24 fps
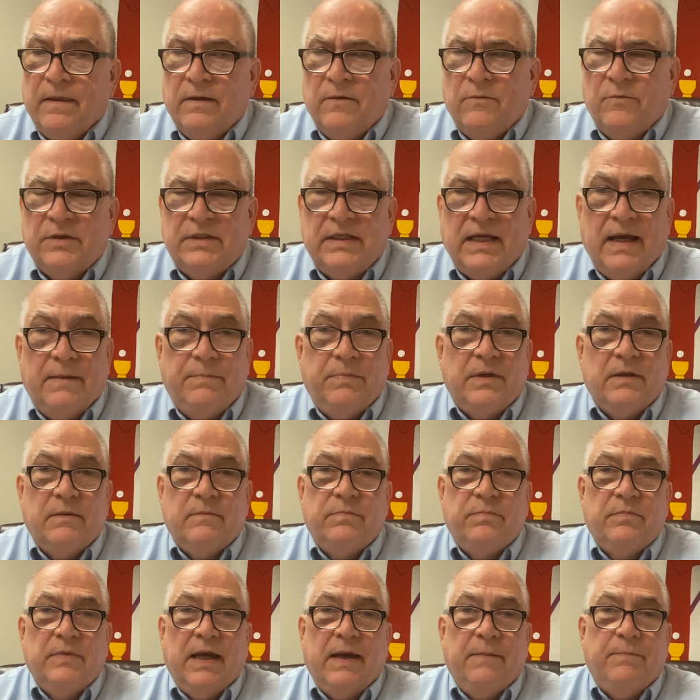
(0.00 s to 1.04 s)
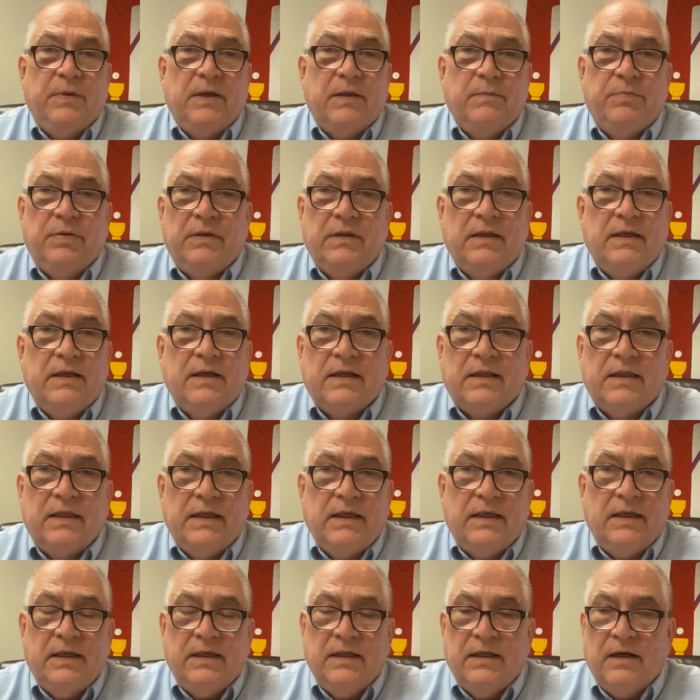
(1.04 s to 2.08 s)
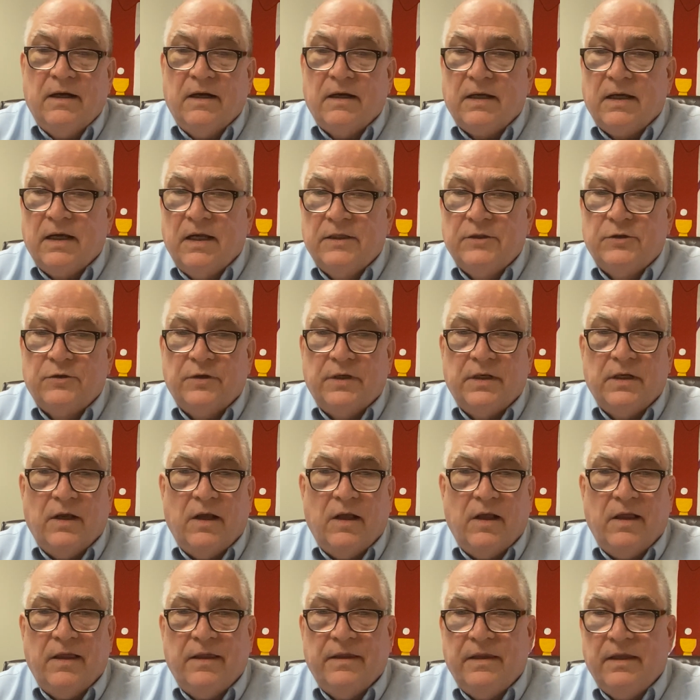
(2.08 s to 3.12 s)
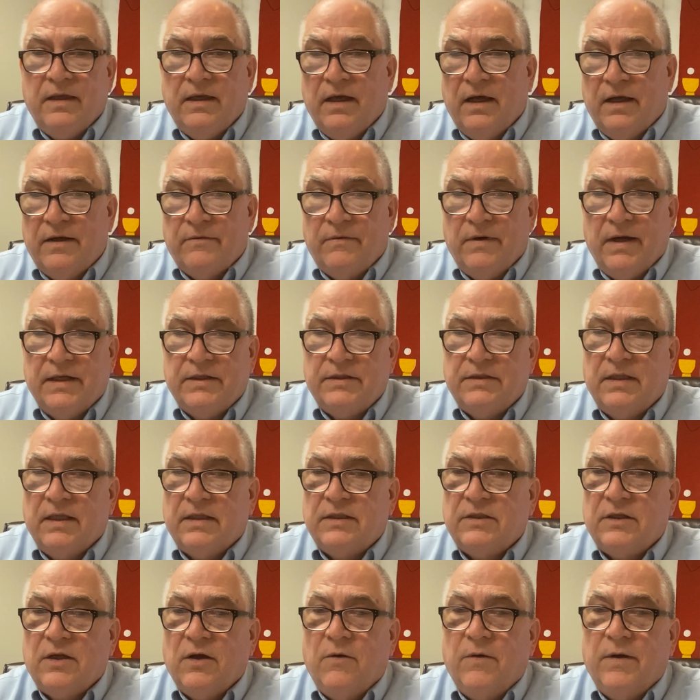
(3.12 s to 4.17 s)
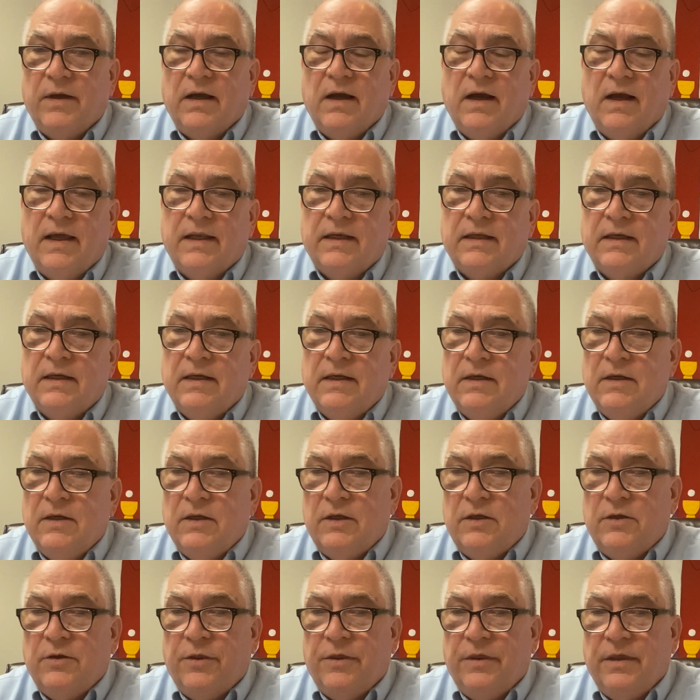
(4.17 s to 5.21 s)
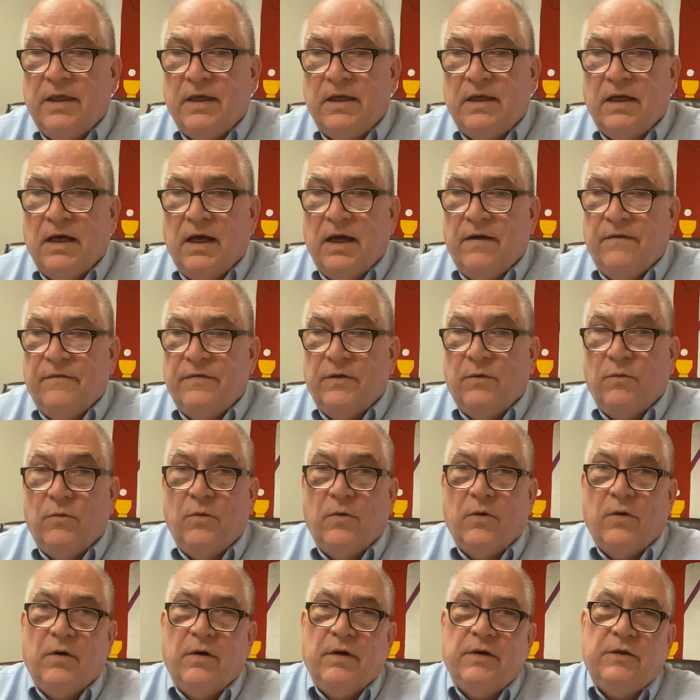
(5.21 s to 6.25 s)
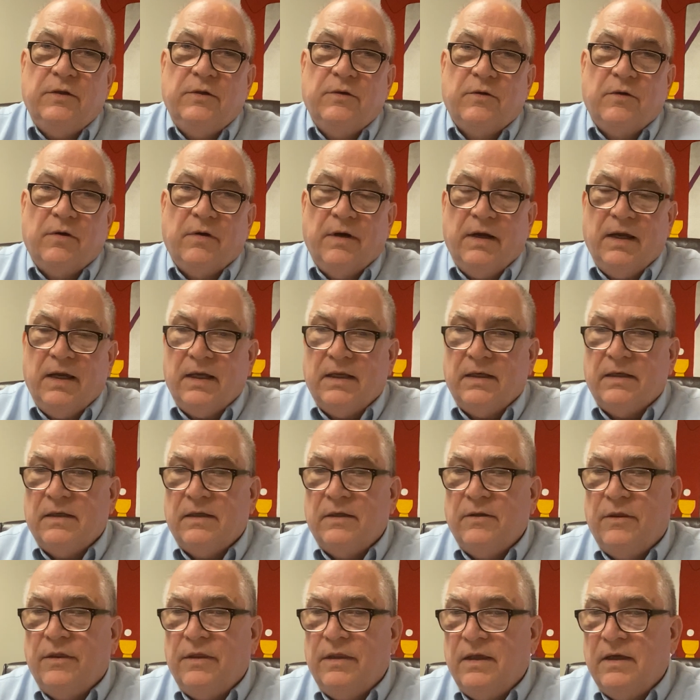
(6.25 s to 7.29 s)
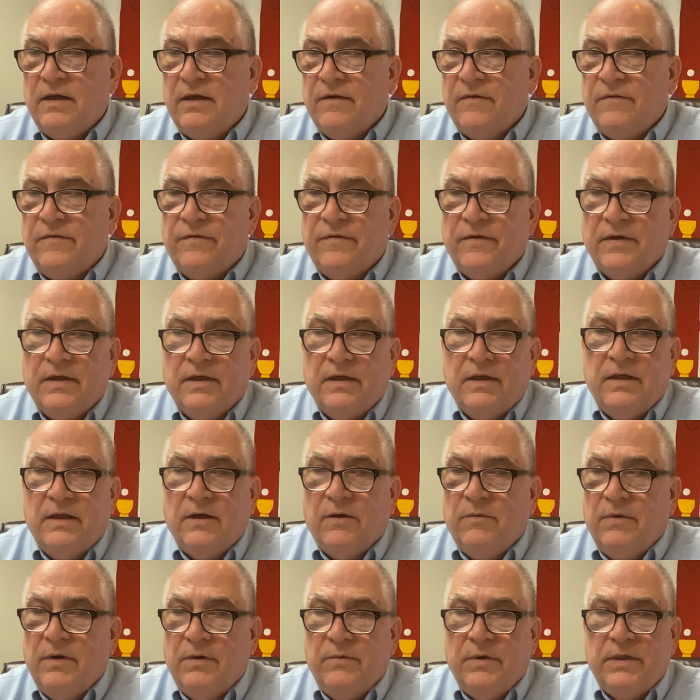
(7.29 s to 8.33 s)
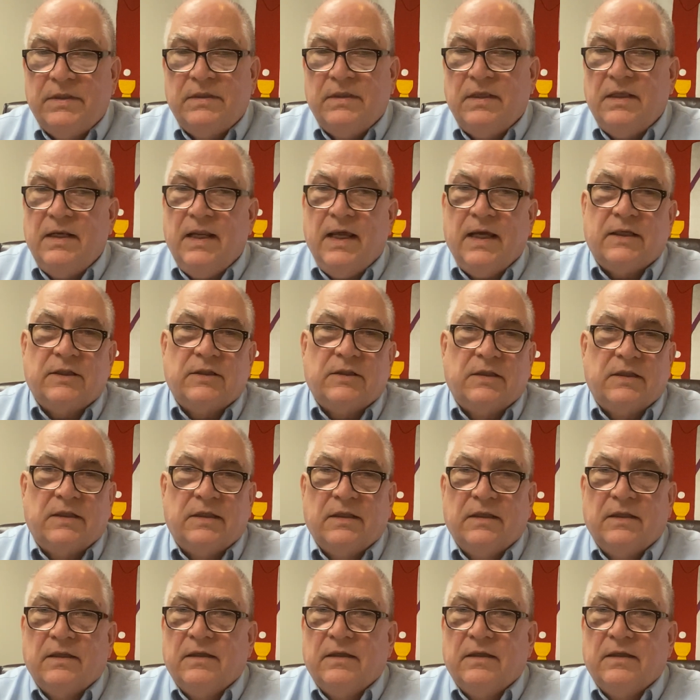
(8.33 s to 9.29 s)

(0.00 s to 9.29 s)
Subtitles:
what's happening politically in our country and all the unrest that's going on. You think of the war in Ukraine. You think of, you know, what's the next